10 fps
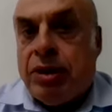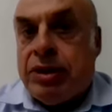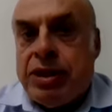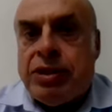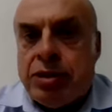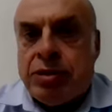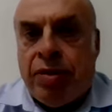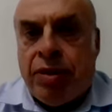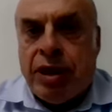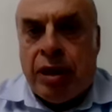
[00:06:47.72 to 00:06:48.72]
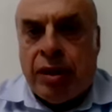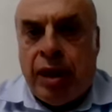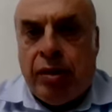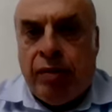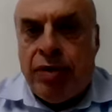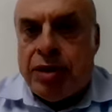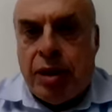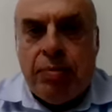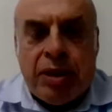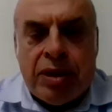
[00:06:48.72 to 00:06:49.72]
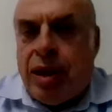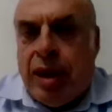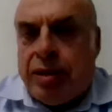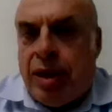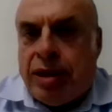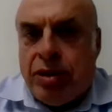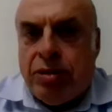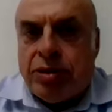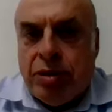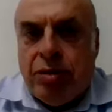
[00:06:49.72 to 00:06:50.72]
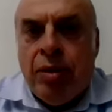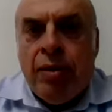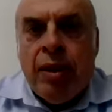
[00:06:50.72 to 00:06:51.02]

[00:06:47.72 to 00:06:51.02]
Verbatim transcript: existence of the state of Israel, but uh, that's also